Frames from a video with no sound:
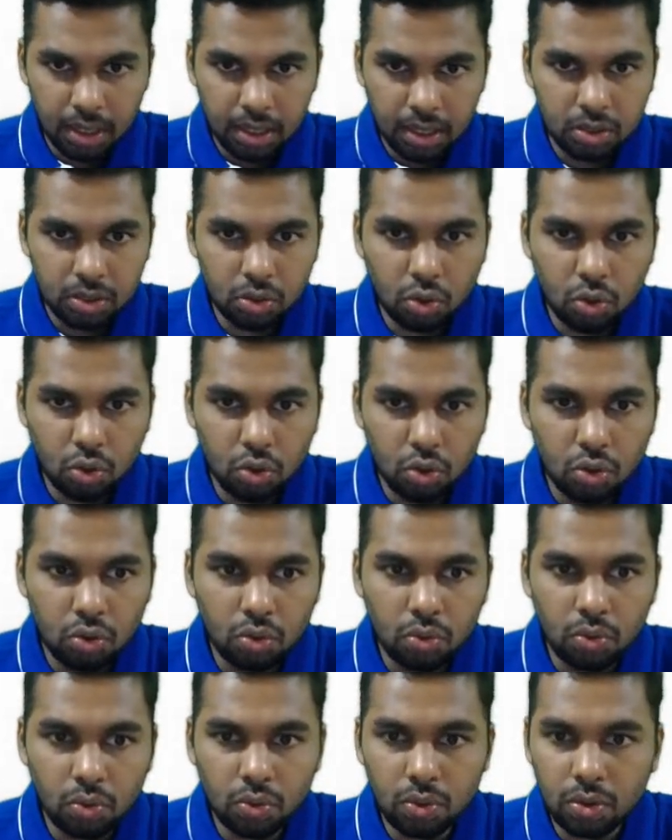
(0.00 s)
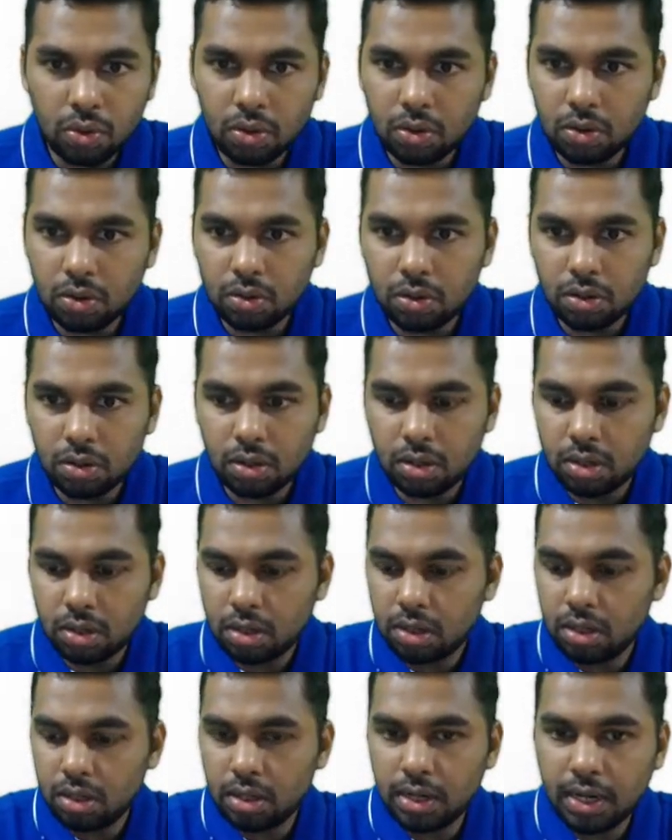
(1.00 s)
So
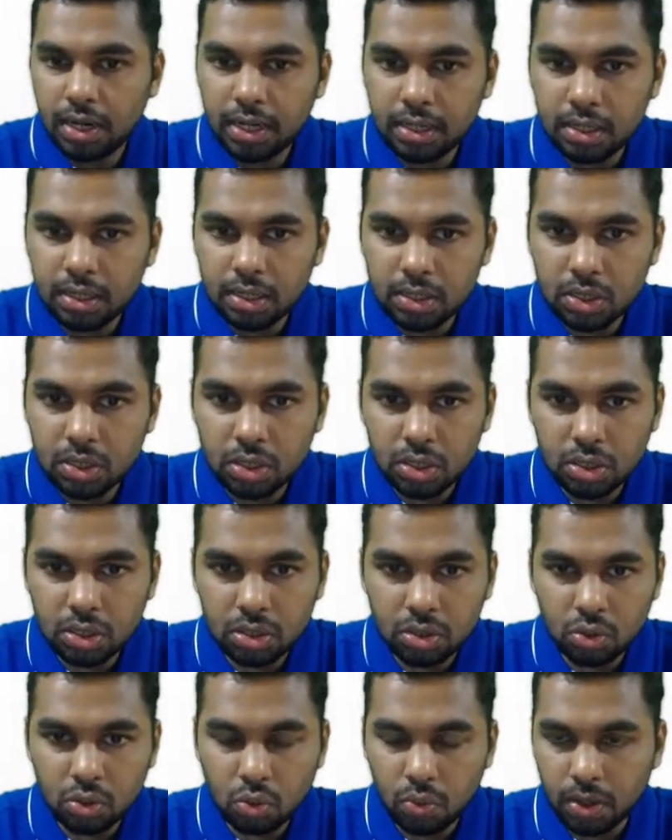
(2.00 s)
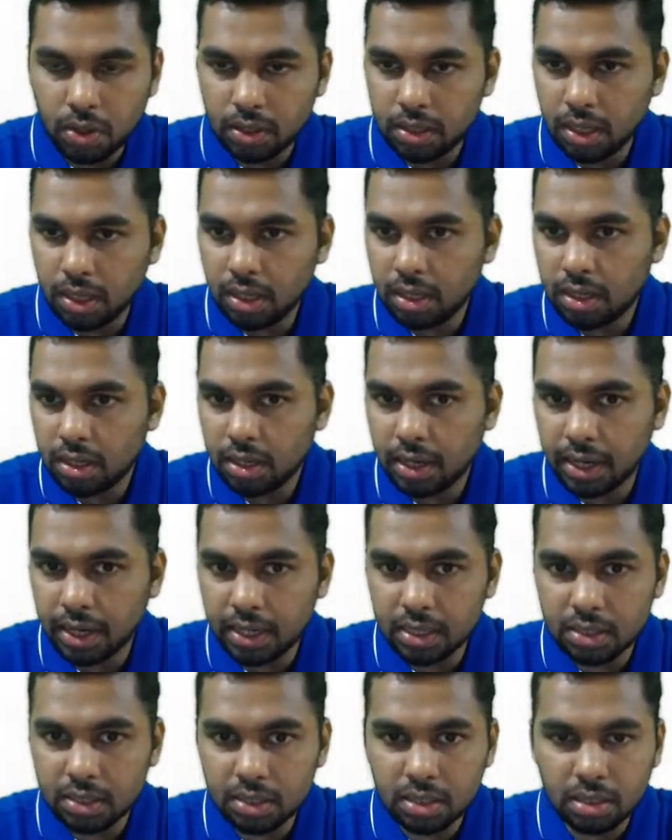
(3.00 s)
let us do one thing. Let
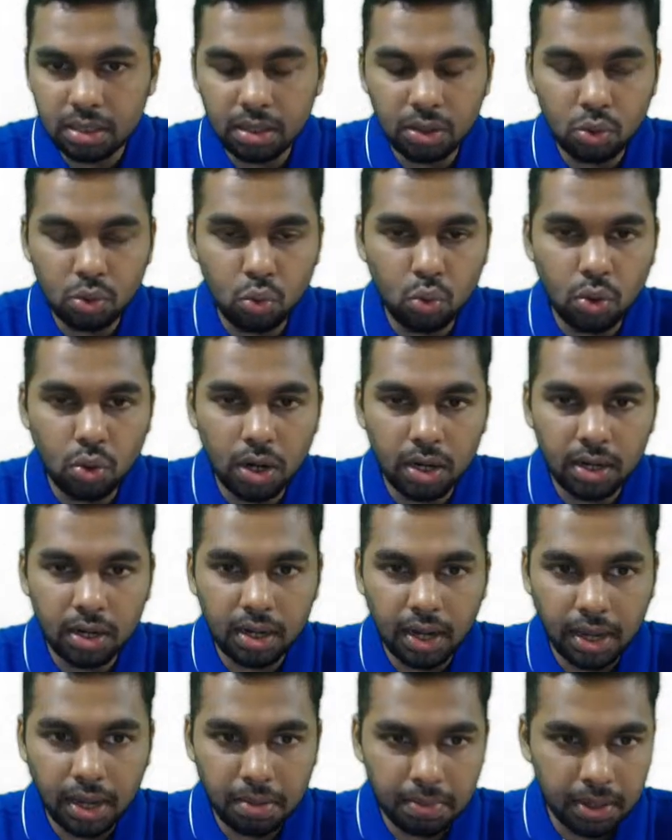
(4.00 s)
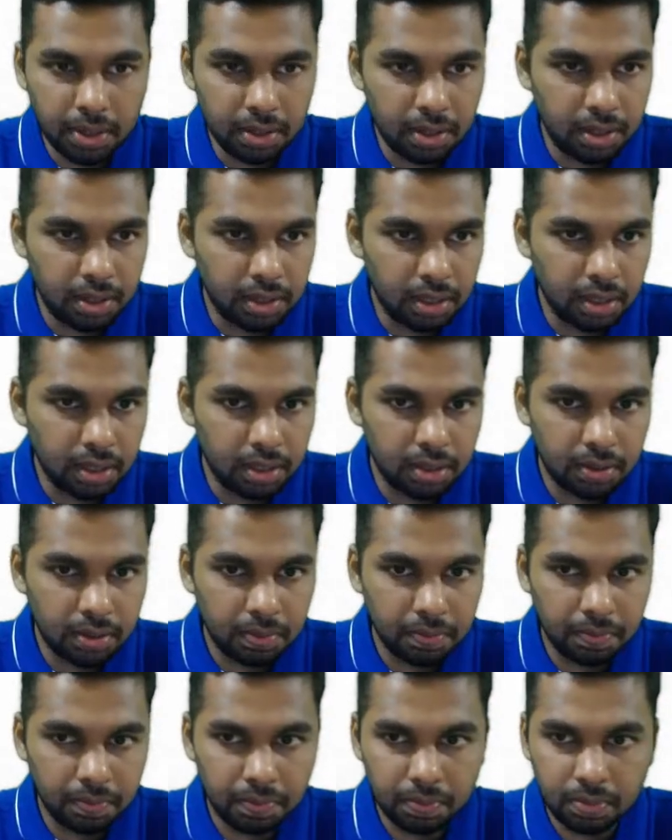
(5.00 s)
us do a timer here.
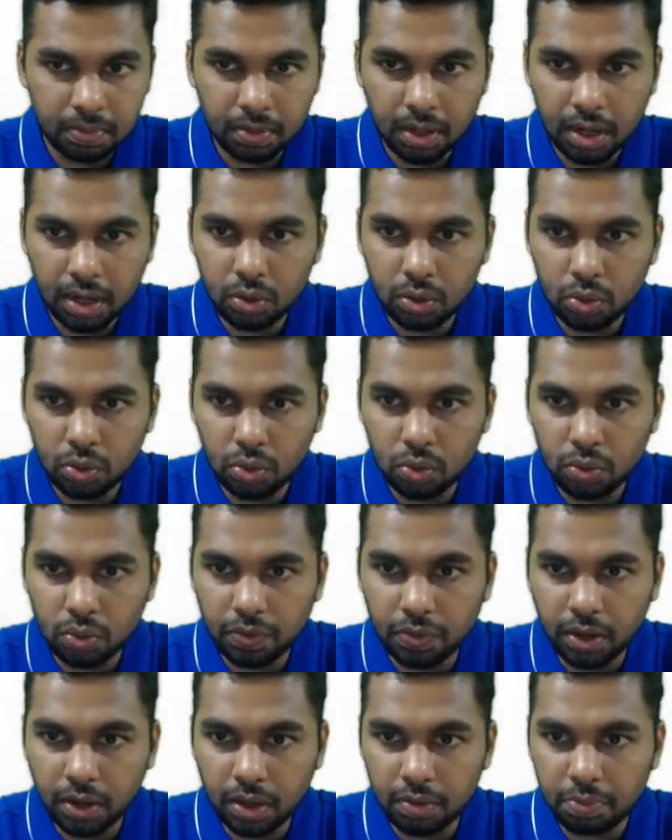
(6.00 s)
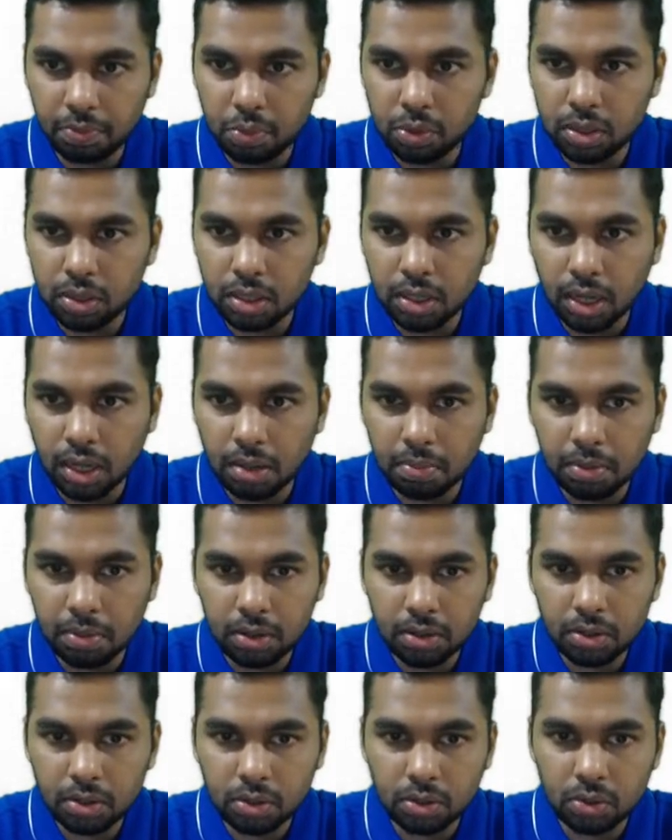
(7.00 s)
I don't know if I have put the
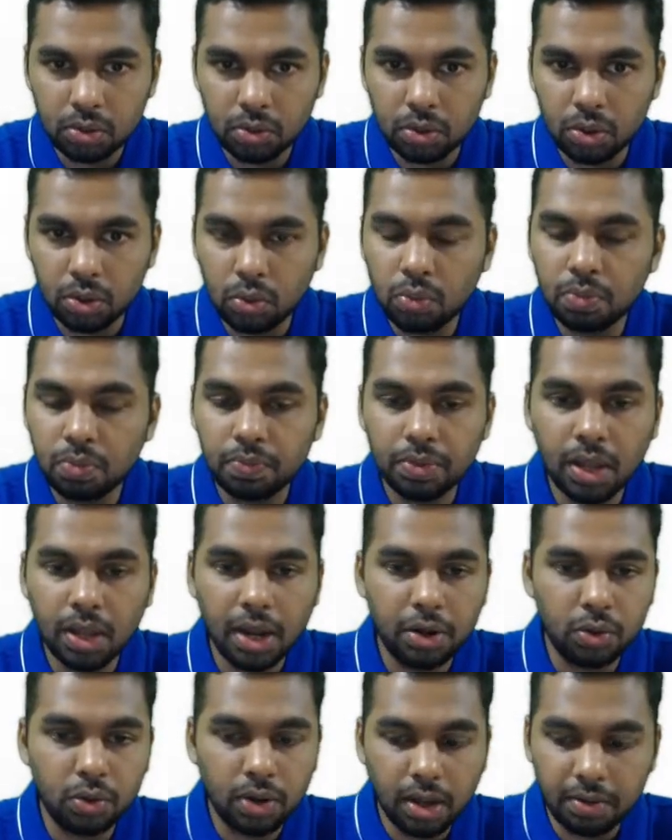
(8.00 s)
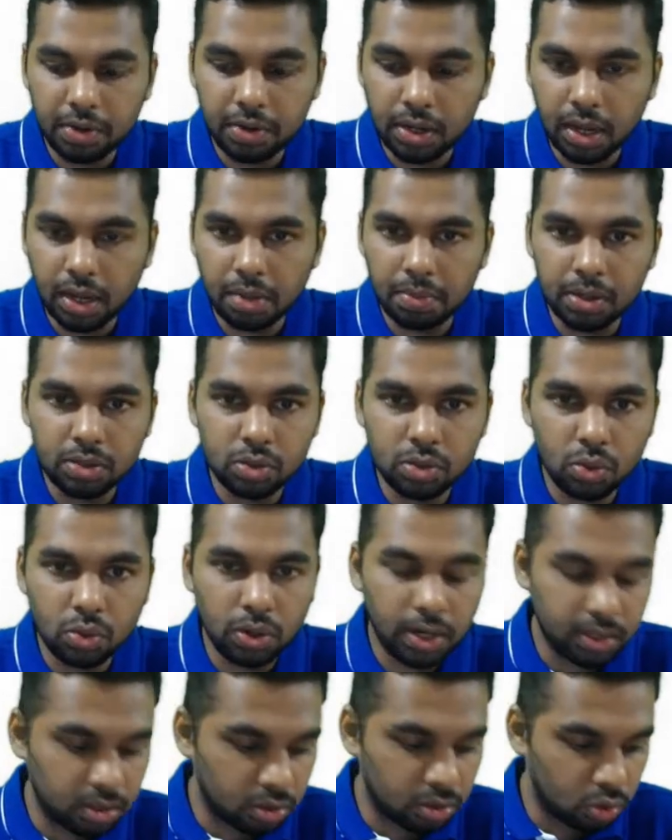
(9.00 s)
timer. Oh no, I don't have a timer. So
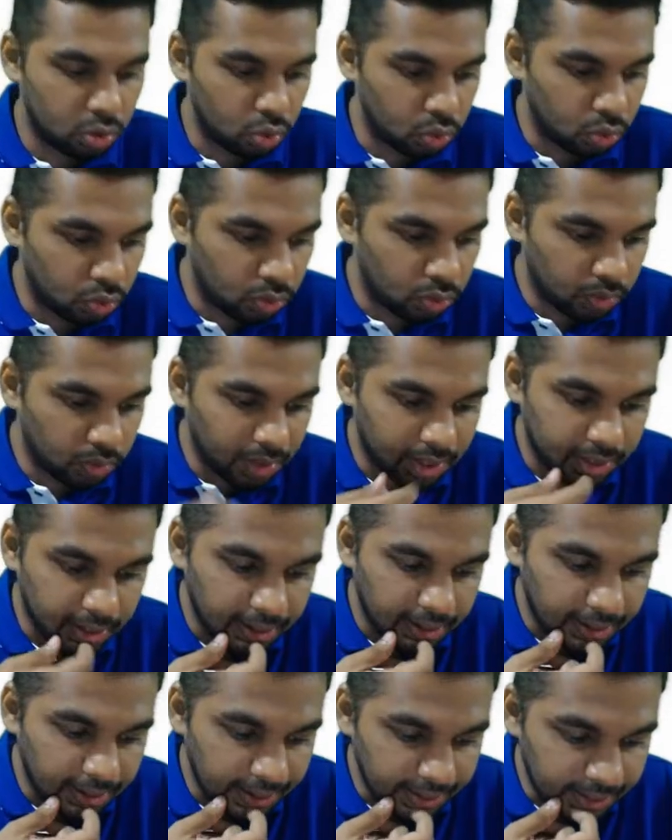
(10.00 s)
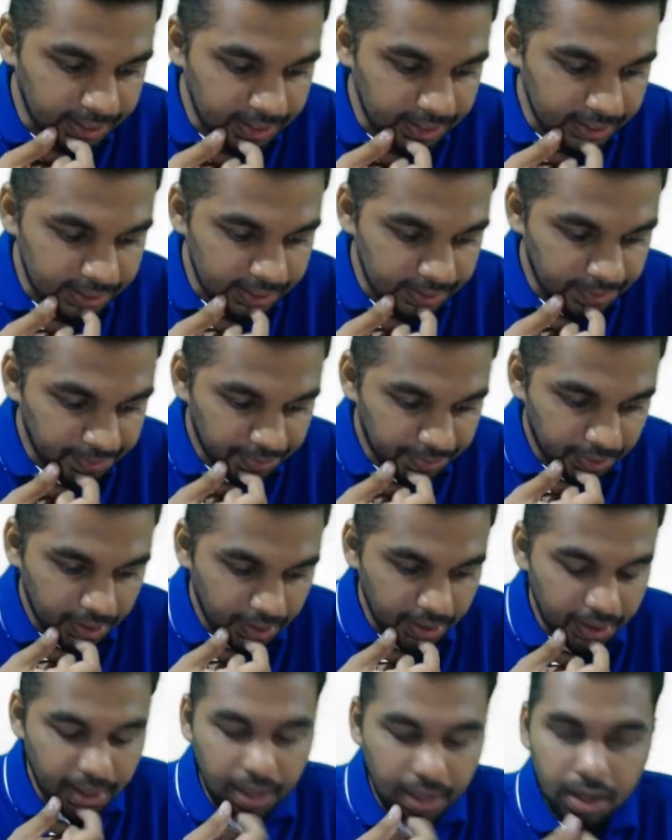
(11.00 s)
let's do one thing like this.
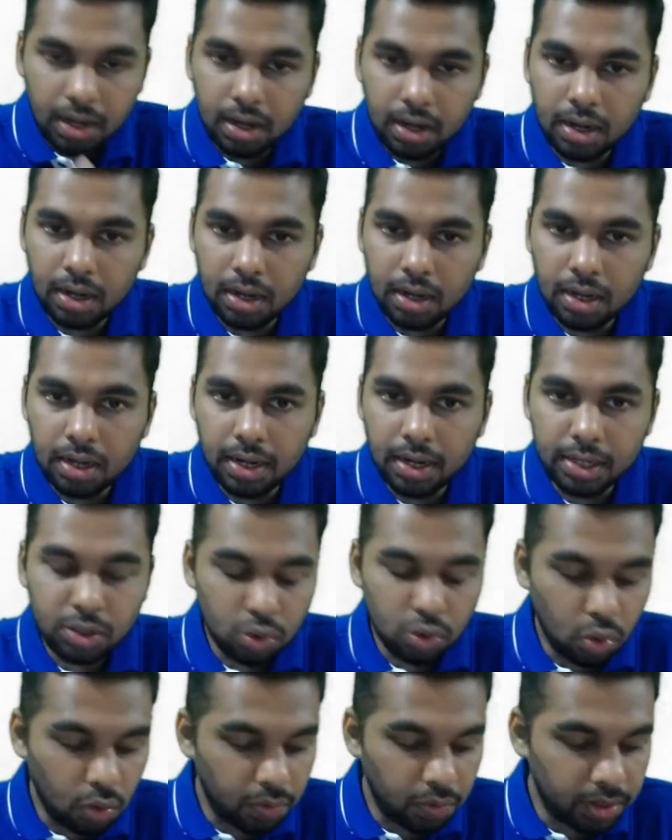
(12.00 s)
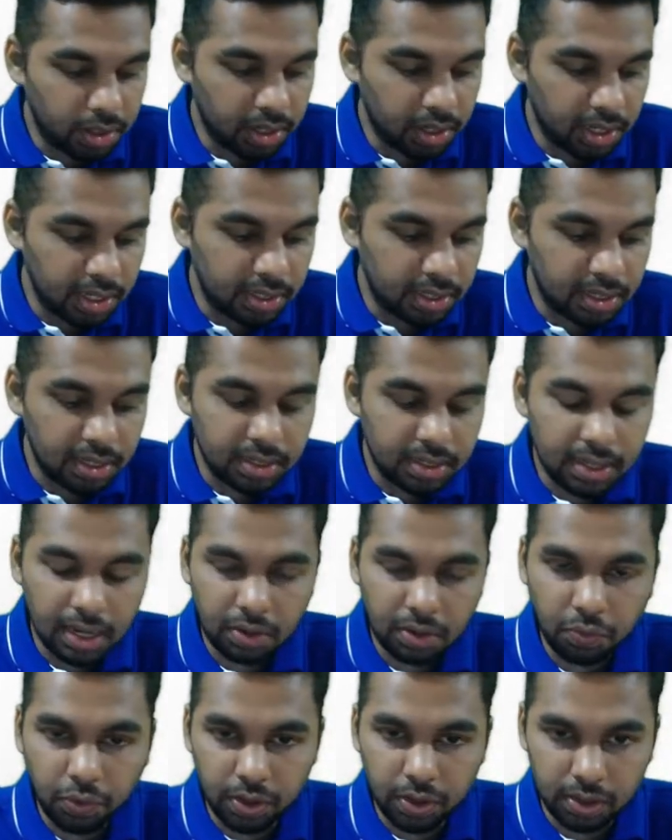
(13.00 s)
Let's go with the easy
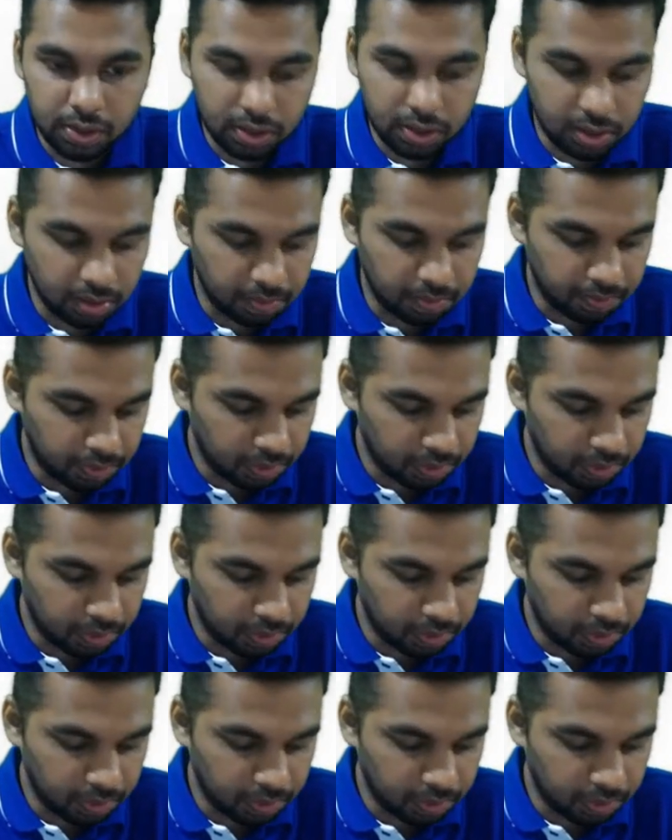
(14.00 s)
set first.